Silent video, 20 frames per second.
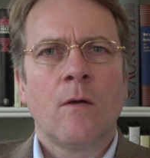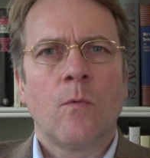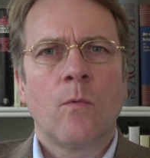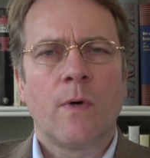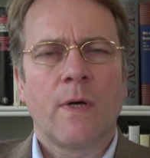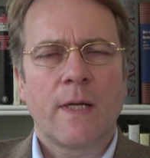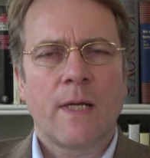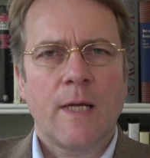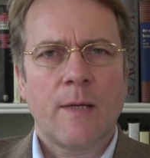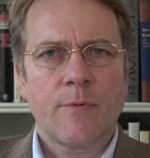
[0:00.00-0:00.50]

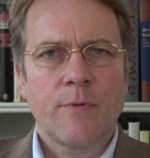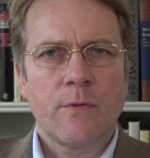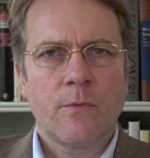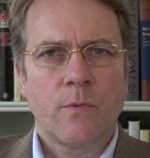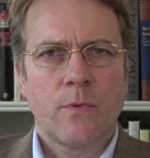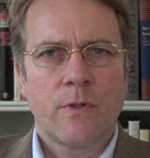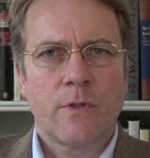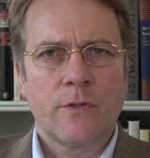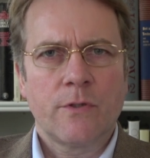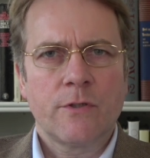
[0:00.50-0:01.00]
What happened
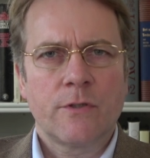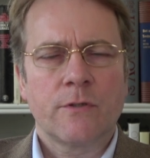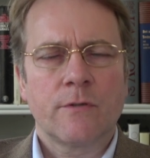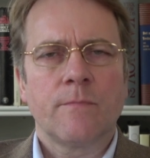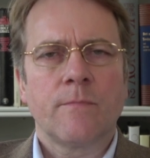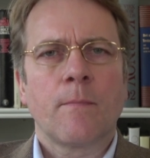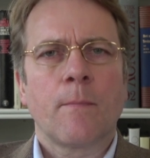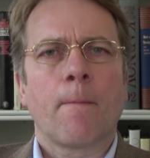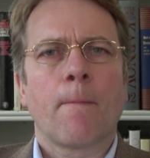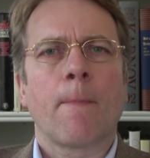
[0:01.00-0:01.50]
was,
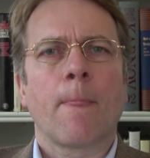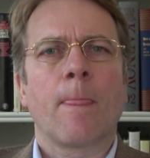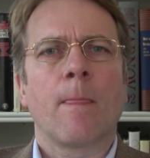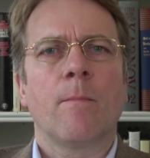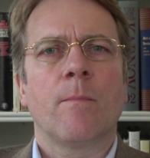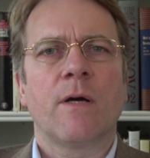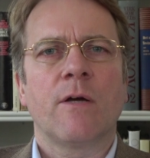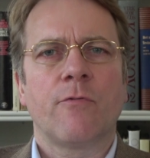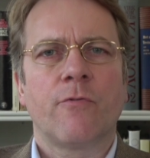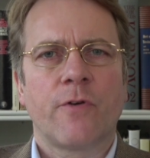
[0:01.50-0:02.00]

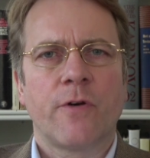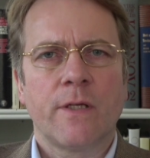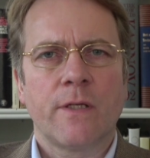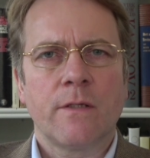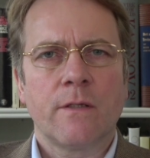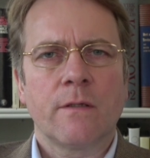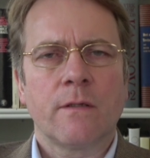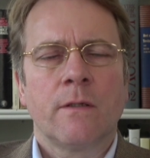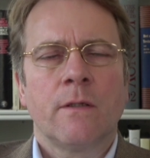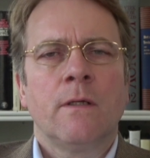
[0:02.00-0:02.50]
my
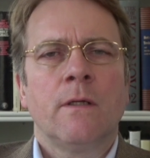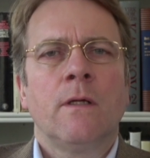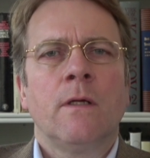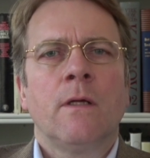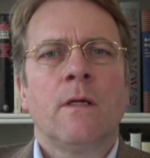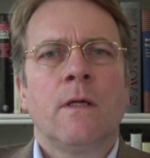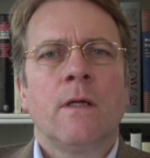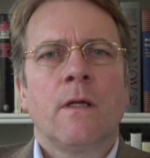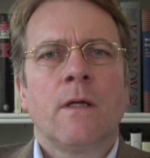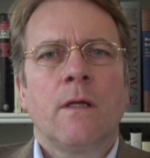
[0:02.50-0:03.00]
friend
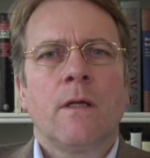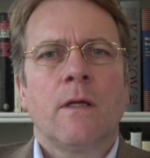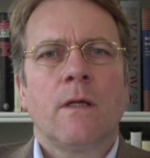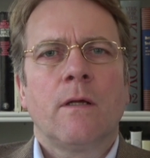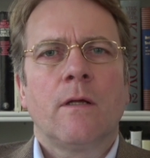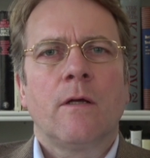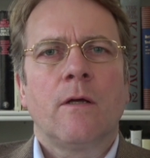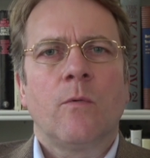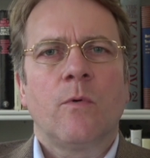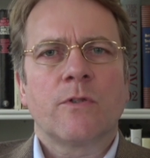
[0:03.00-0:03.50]

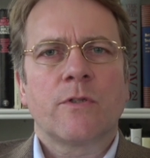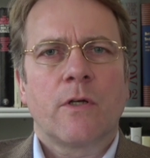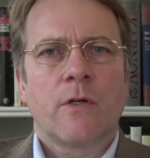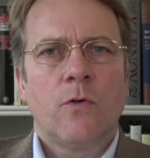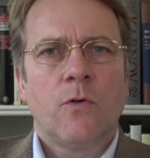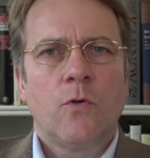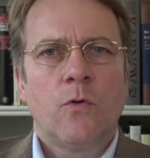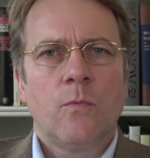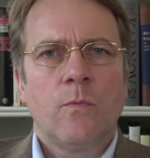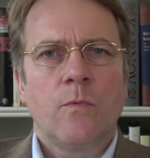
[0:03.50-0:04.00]
was at
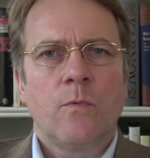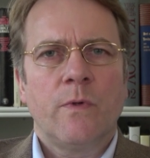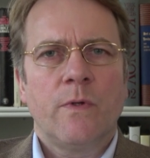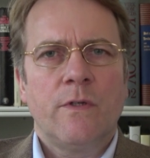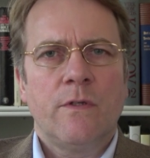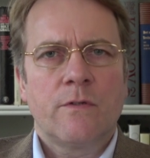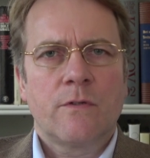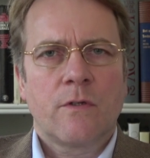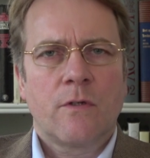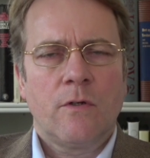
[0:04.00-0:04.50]
home with
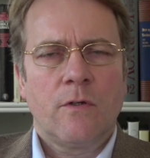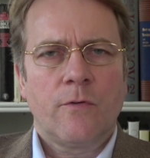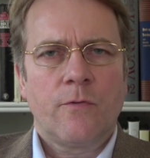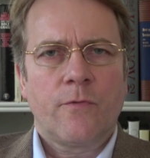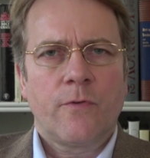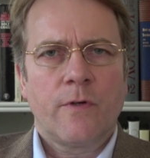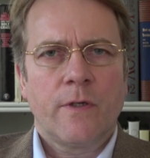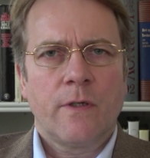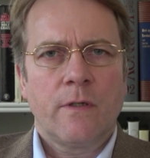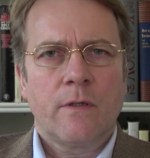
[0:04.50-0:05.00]
his
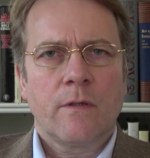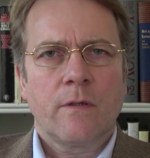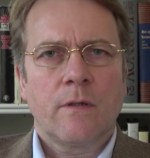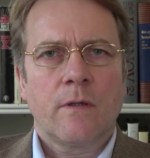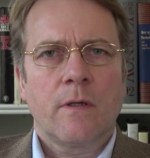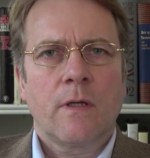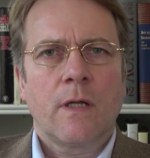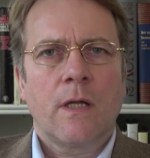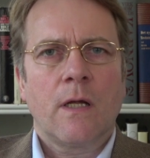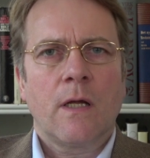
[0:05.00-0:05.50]
girlfriend
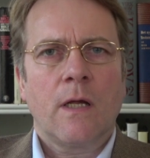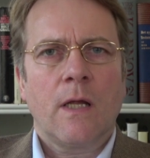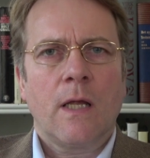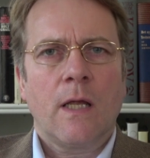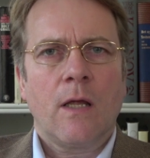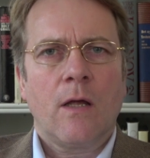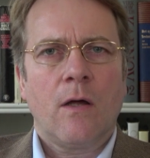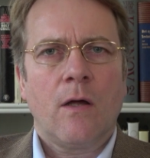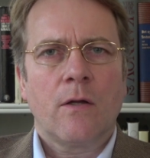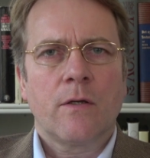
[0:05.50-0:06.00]

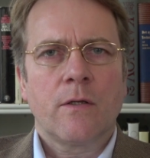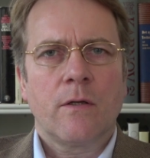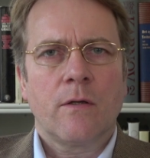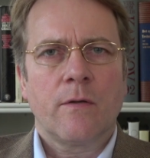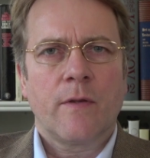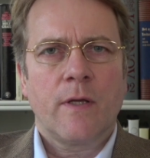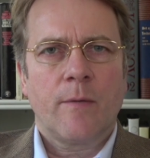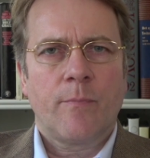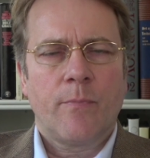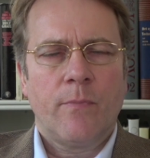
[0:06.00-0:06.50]
at
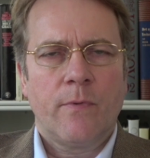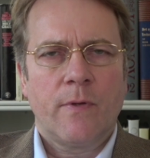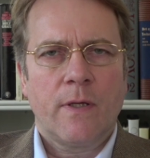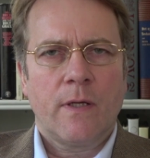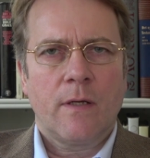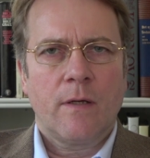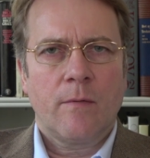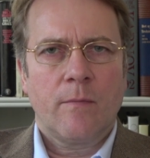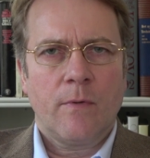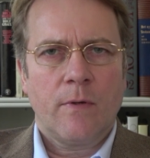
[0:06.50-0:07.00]

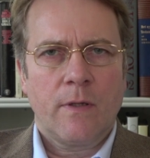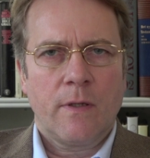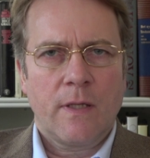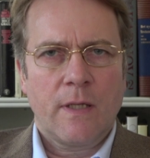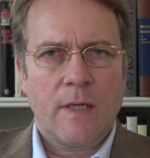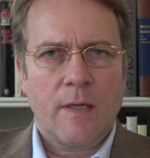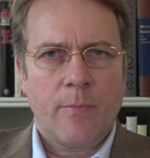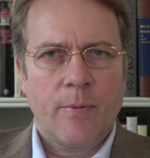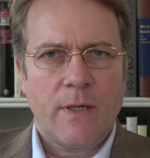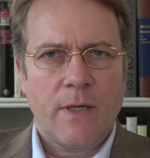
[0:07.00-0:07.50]

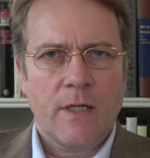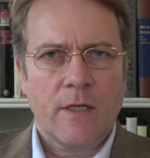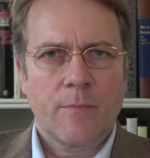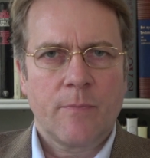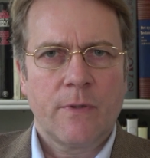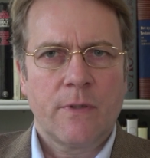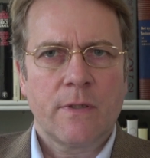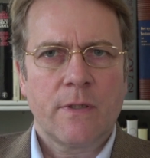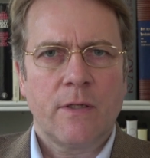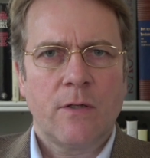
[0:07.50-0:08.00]
their
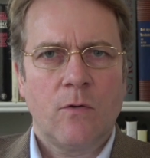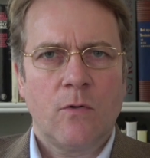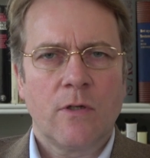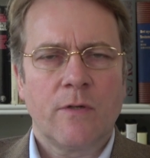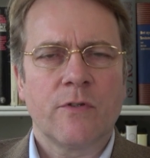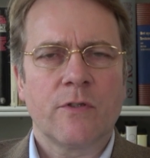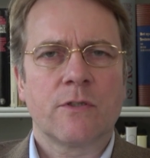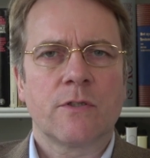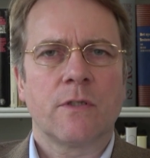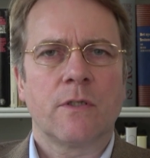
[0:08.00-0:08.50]
apartment, and all
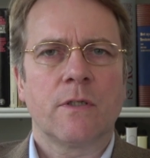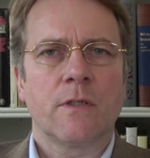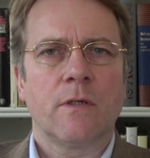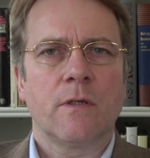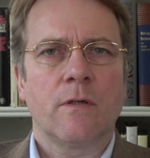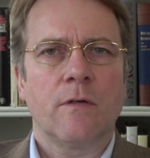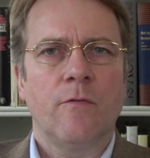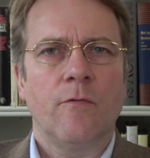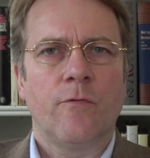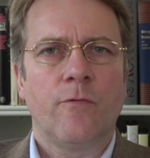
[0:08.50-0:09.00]
of a
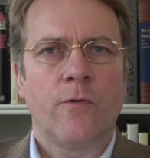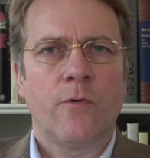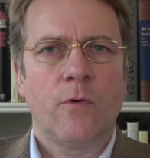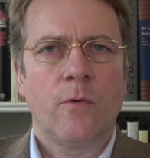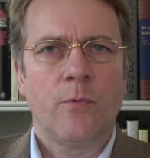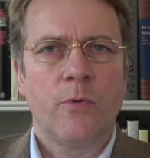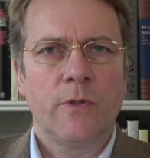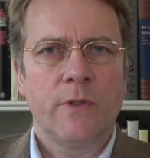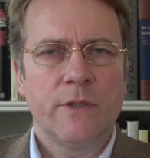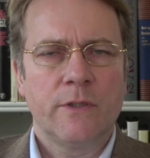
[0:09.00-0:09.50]
sudden, four
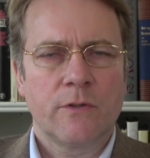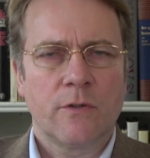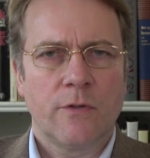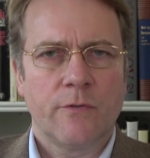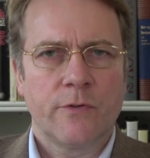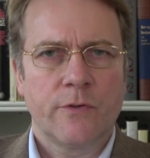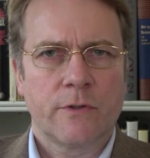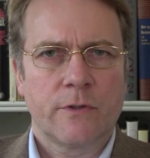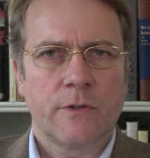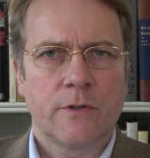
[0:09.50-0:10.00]
police
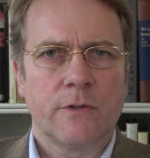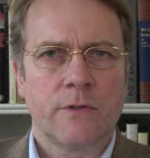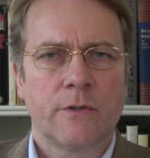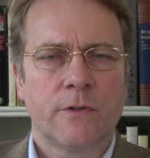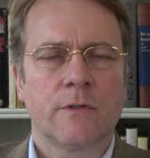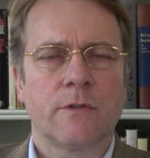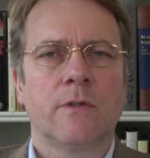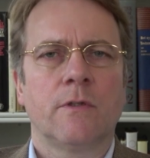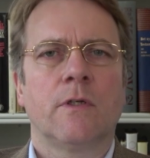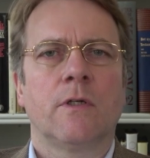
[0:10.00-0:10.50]

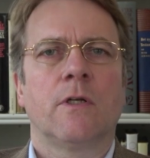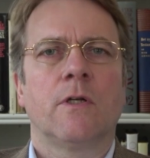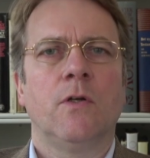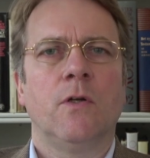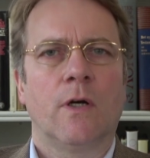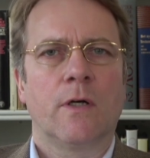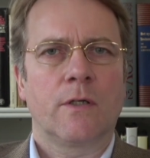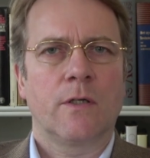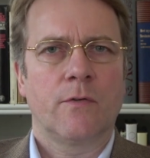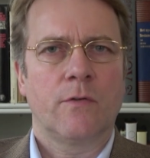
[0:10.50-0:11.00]
officers
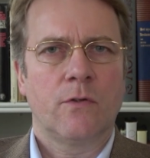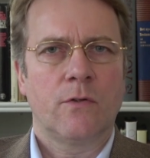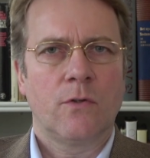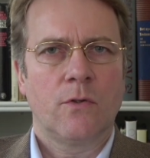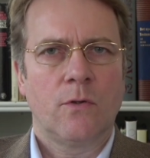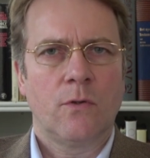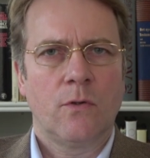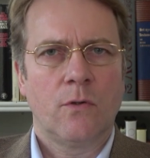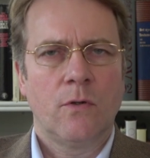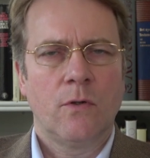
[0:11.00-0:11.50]
knocked on the
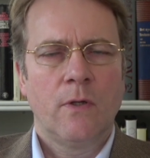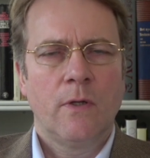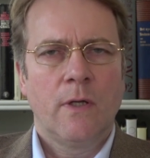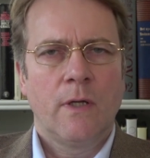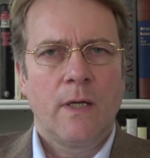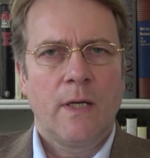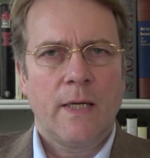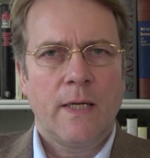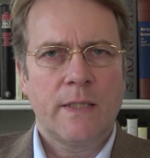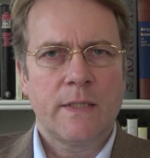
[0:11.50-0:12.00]
door
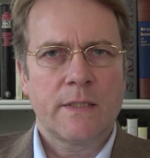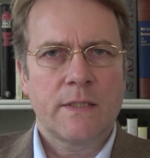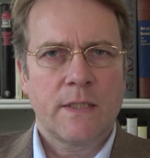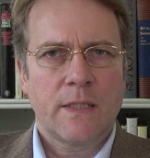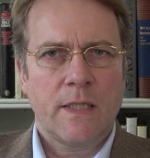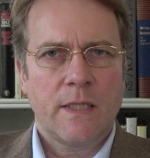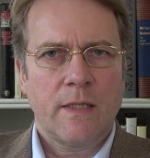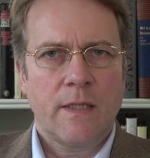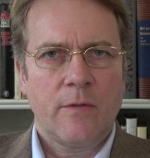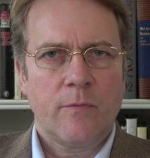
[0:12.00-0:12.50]
and
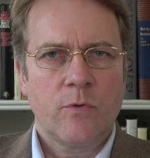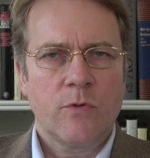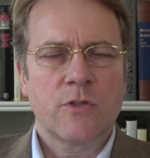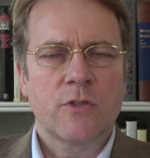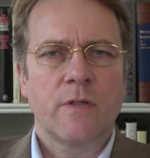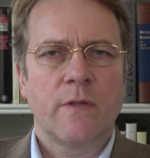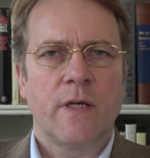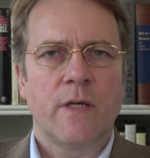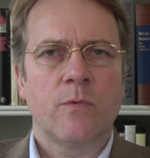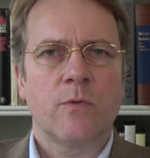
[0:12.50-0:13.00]
said
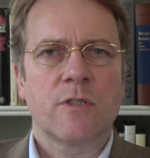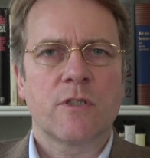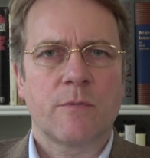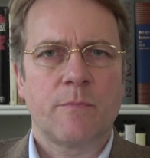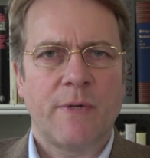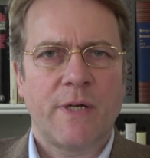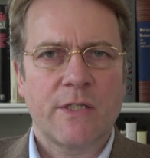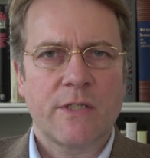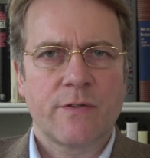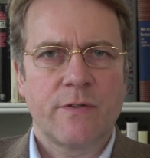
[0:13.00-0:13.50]
that they would
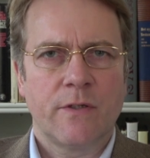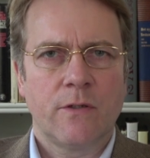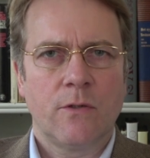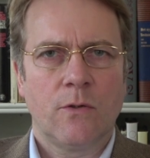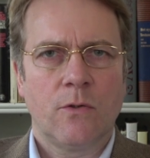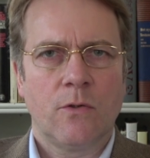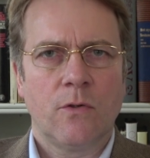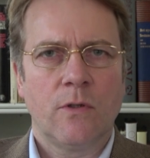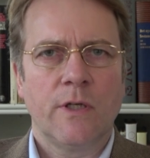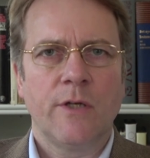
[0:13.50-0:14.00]
smash the
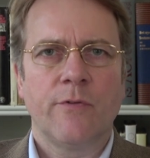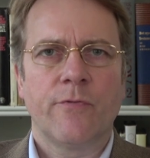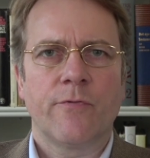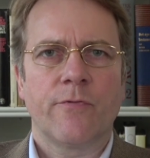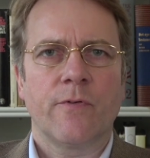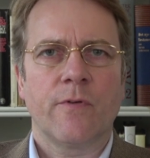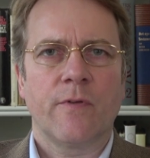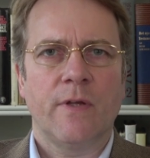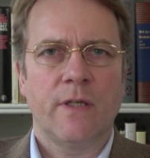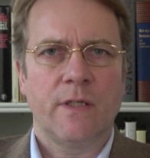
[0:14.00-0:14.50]
door
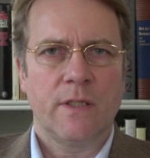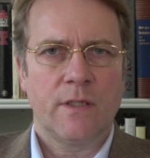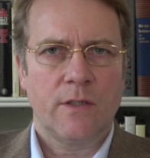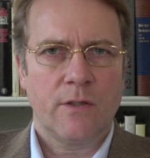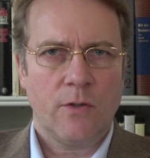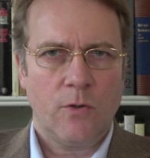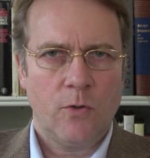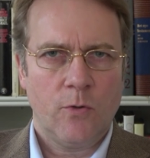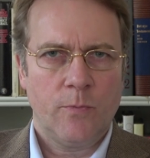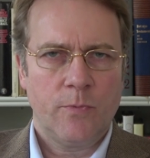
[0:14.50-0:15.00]
if they
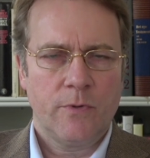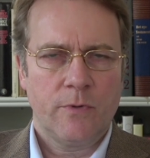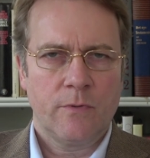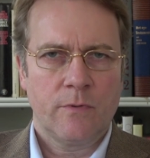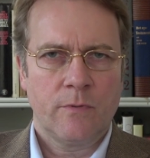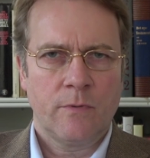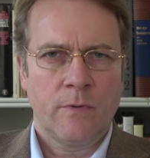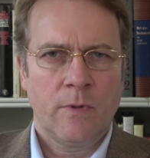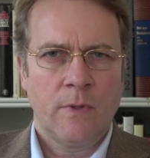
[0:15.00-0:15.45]
didn't open.